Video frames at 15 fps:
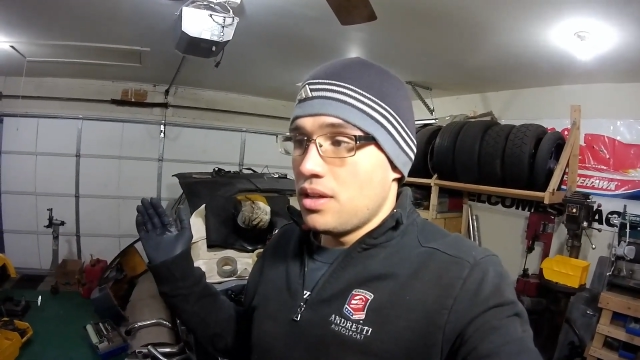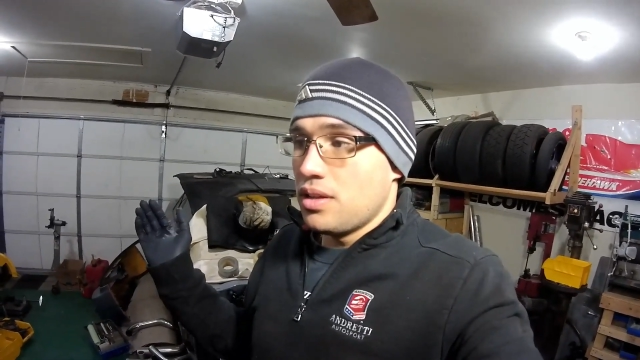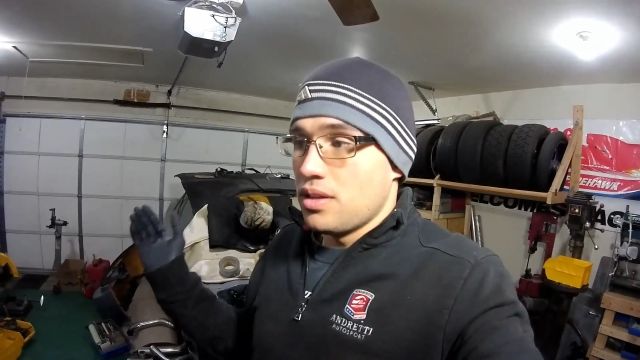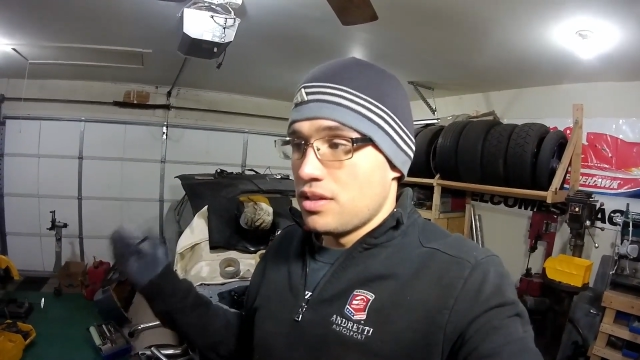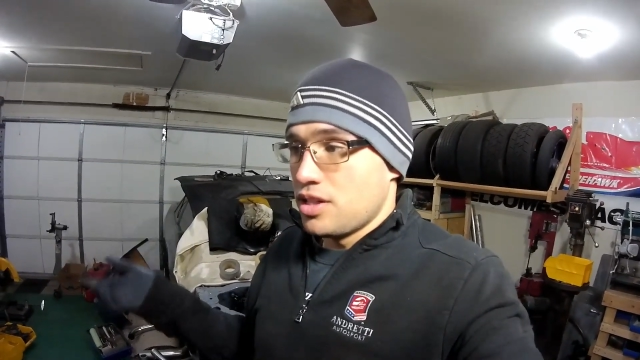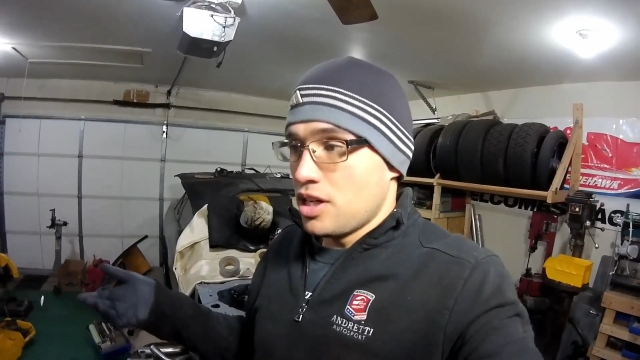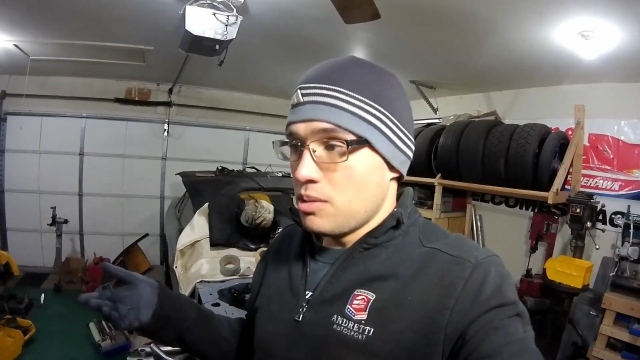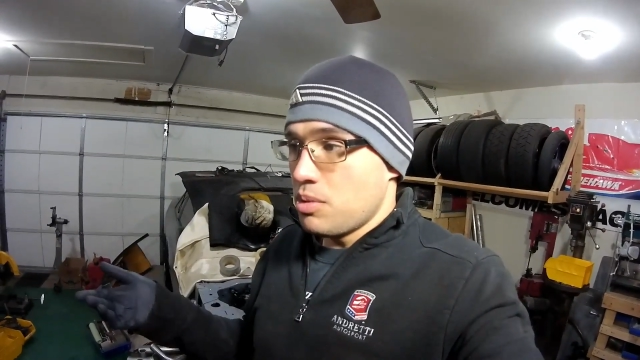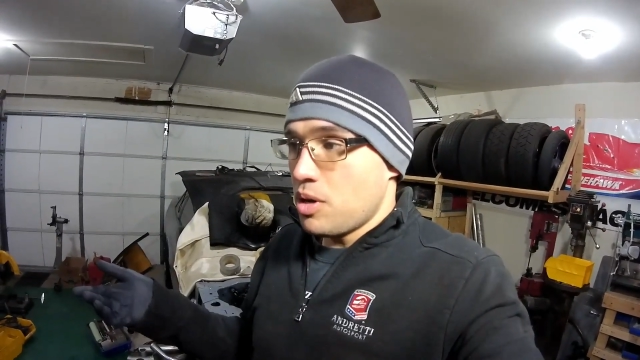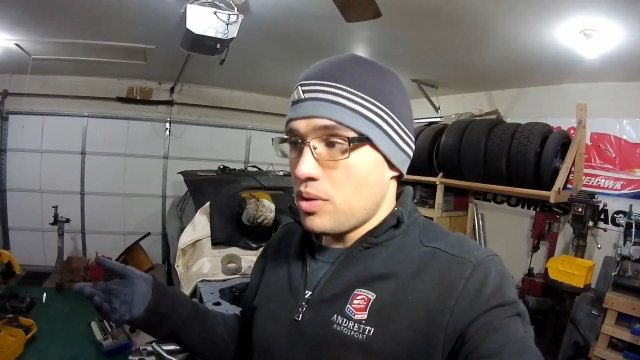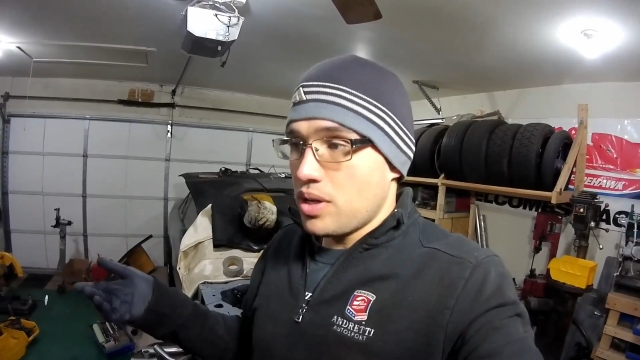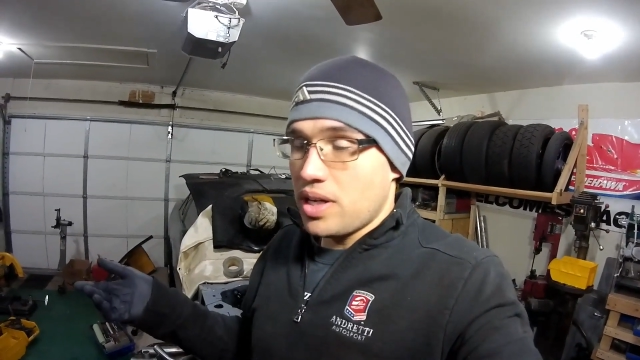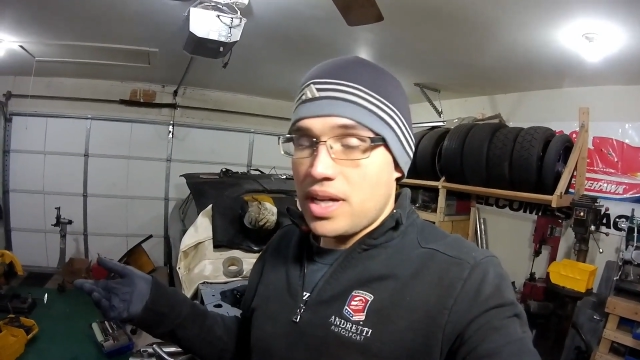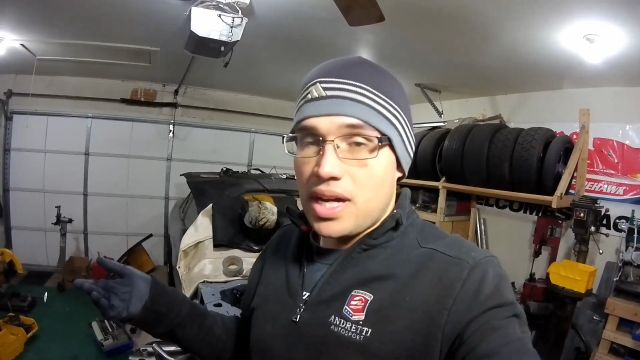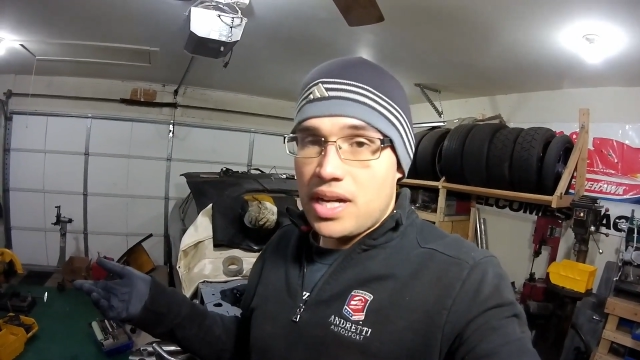The turbo
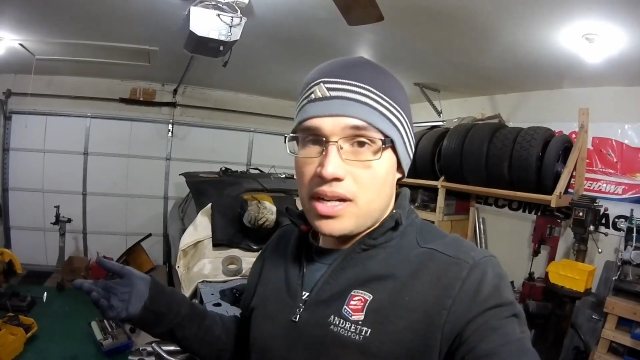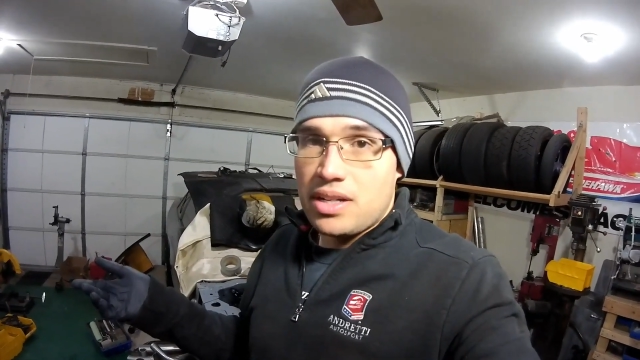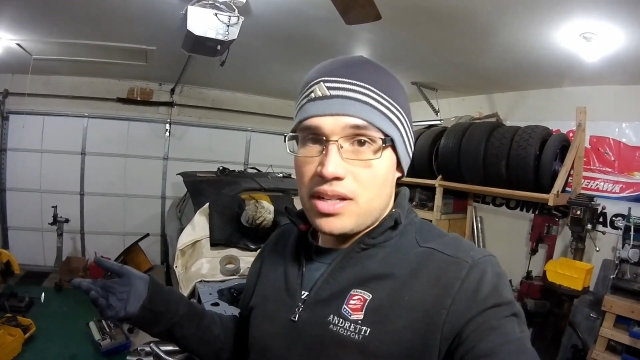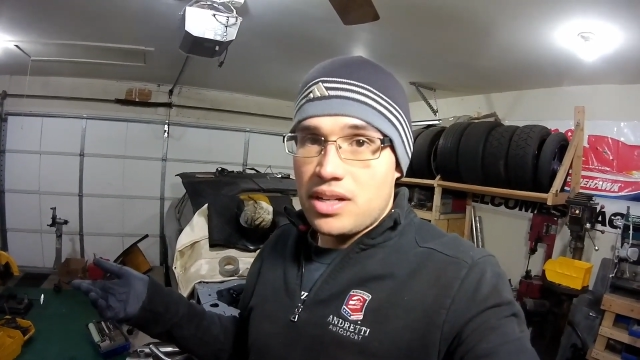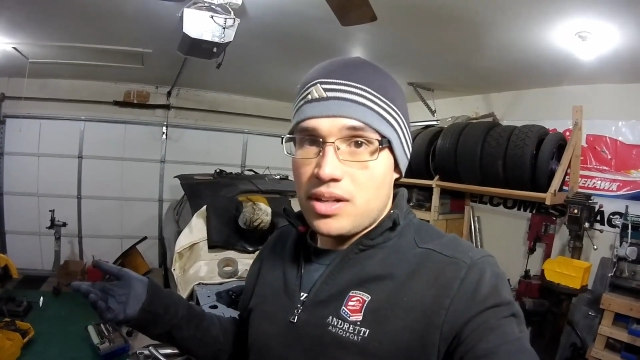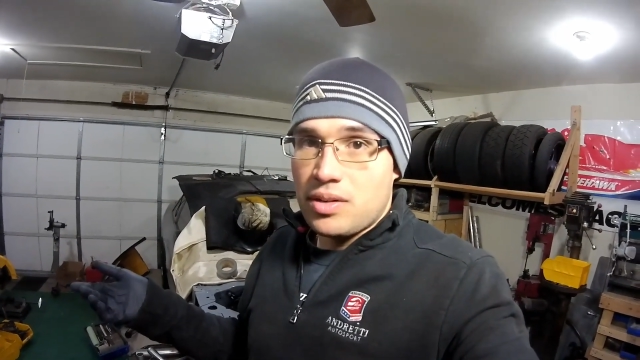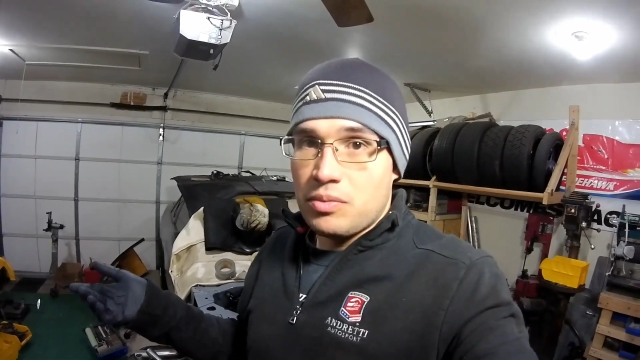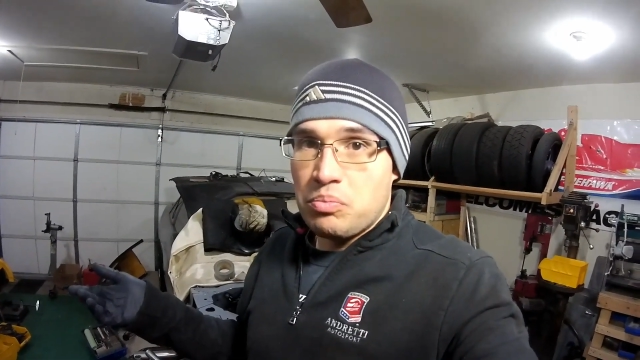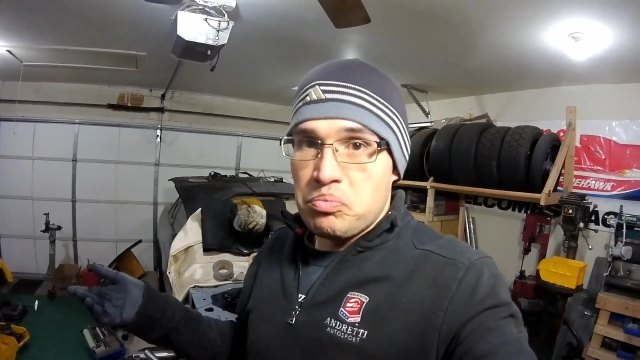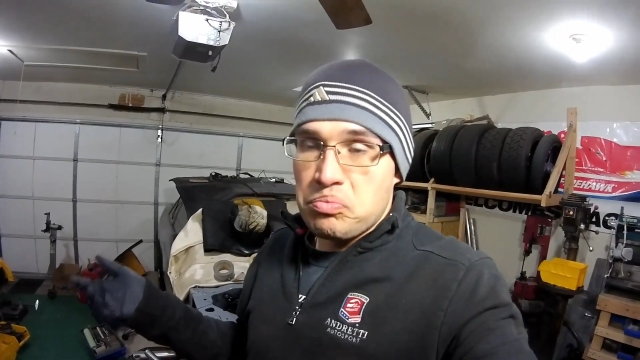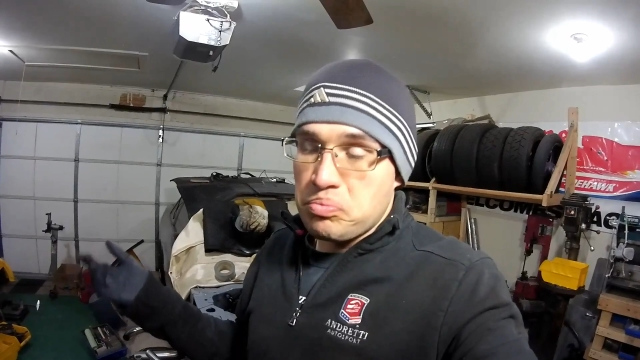can kind of,